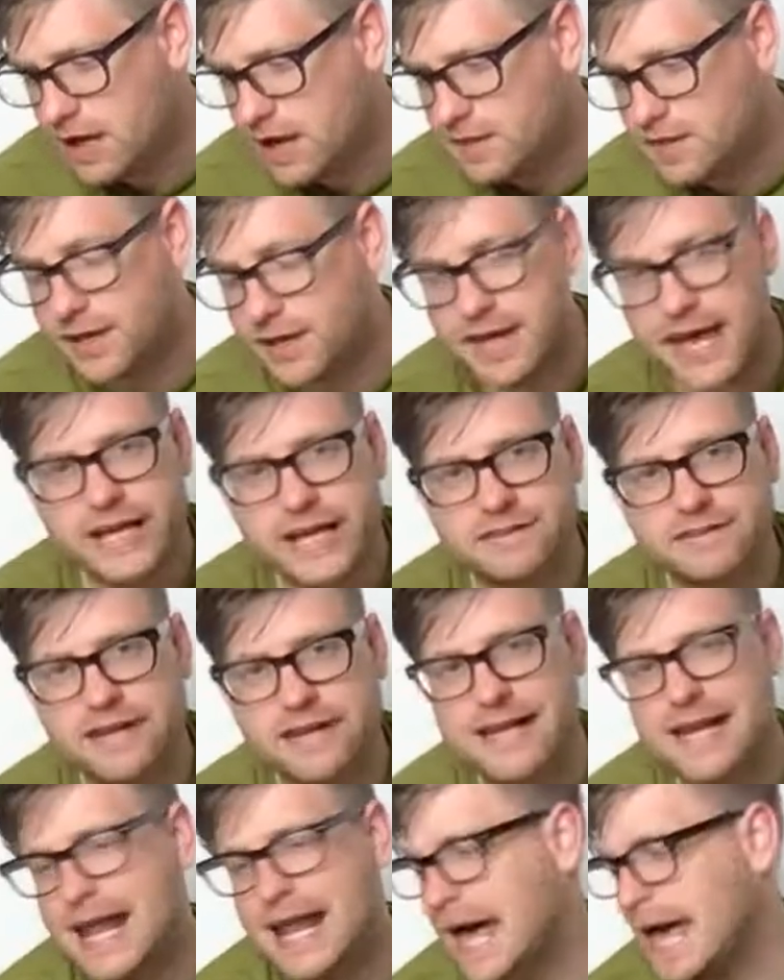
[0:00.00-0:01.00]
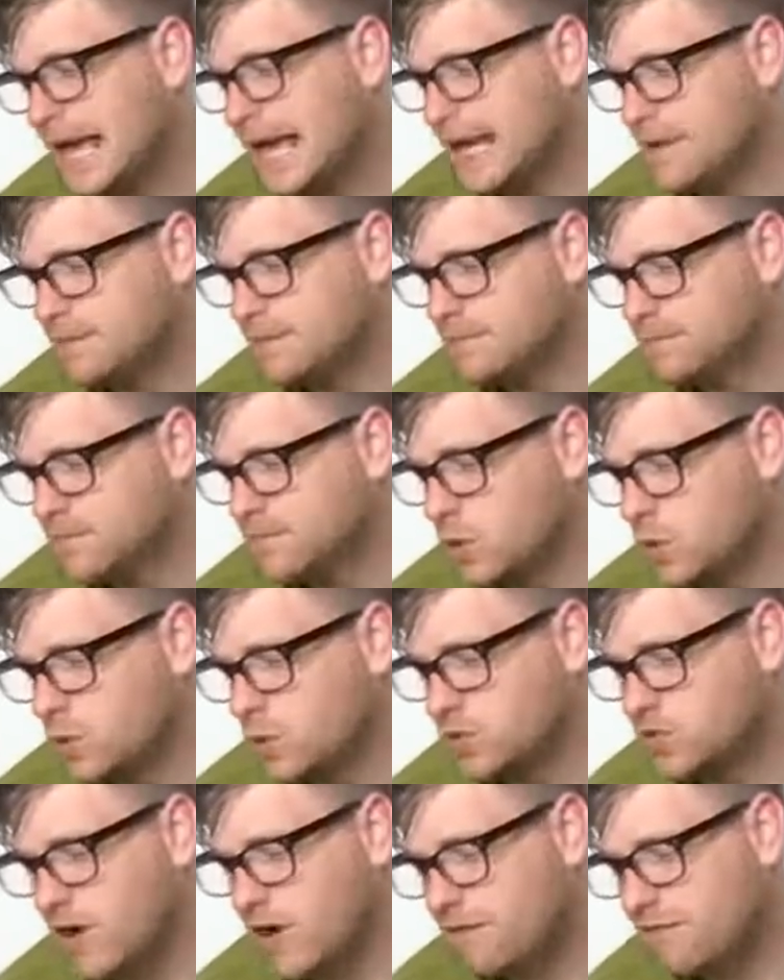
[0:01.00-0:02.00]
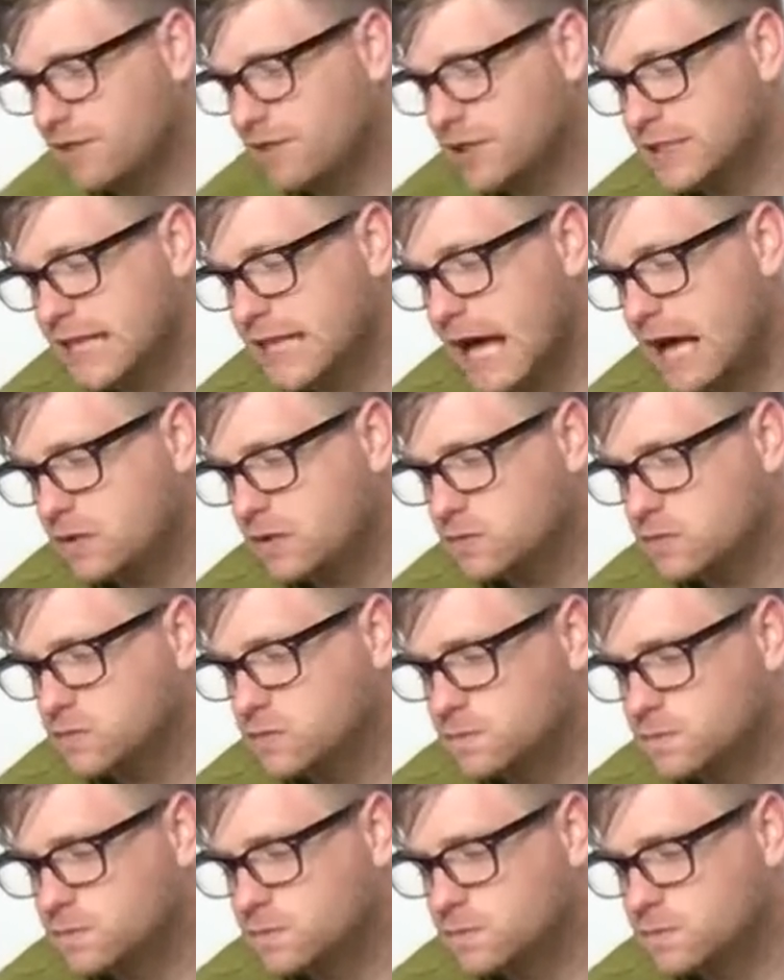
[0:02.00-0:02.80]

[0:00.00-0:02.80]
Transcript: The King of Clay was Rafa Nadal.